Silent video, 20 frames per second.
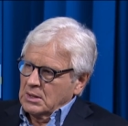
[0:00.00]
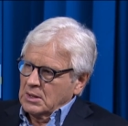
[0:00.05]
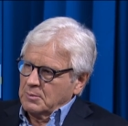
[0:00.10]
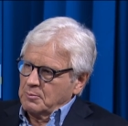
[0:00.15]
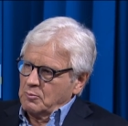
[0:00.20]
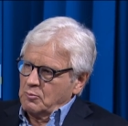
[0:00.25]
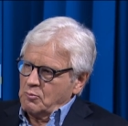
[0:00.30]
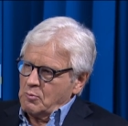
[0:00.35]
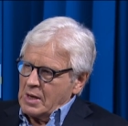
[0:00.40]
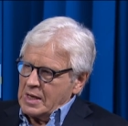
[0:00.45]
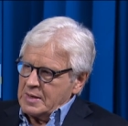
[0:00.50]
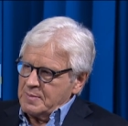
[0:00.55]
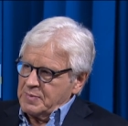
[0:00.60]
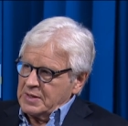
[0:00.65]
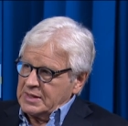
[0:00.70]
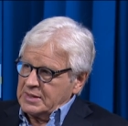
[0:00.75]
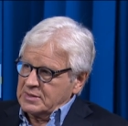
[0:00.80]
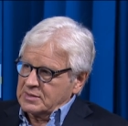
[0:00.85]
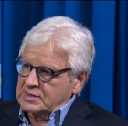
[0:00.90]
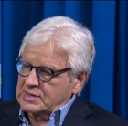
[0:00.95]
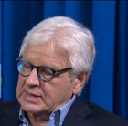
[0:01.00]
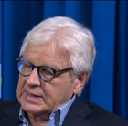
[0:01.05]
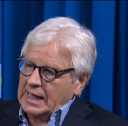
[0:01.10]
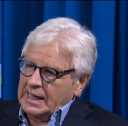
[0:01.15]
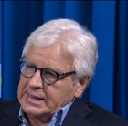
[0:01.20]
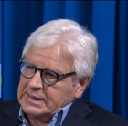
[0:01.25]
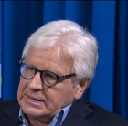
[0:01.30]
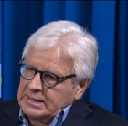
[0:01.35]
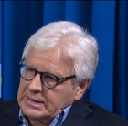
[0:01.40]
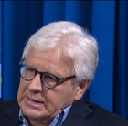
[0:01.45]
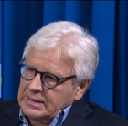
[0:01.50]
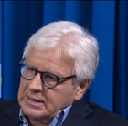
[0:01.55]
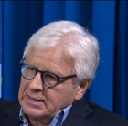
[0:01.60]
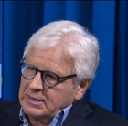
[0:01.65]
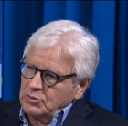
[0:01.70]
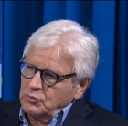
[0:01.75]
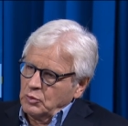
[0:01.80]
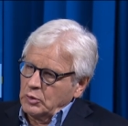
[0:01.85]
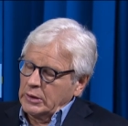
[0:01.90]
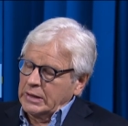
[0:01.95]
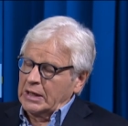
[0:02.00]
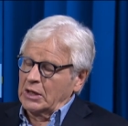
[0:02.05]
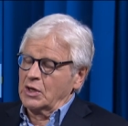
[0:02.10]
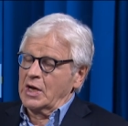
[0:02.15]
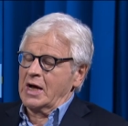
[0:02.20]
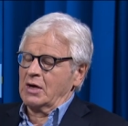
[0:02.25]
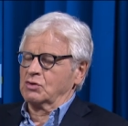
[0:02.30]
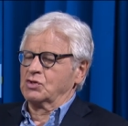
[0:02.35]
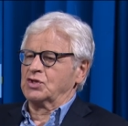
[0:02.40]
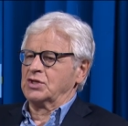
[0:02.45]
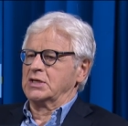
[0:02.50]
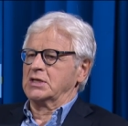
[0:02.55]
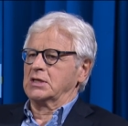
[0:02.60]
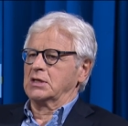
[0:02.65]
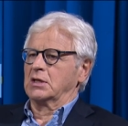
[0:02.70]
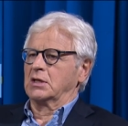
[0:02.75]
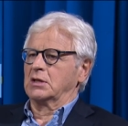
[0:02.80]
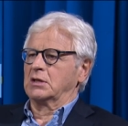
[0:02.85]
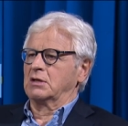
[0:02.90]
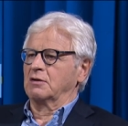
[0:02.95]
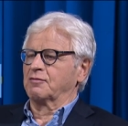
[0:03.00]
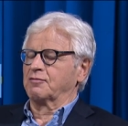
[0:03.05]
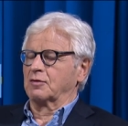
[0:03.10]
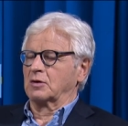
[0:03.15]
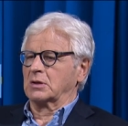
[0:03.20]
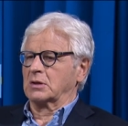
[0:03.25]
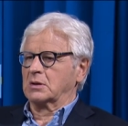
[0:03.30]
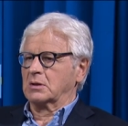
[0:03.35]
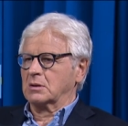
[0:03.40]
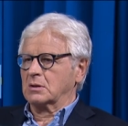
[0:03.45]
maybe is slightly, we are now seeing in a different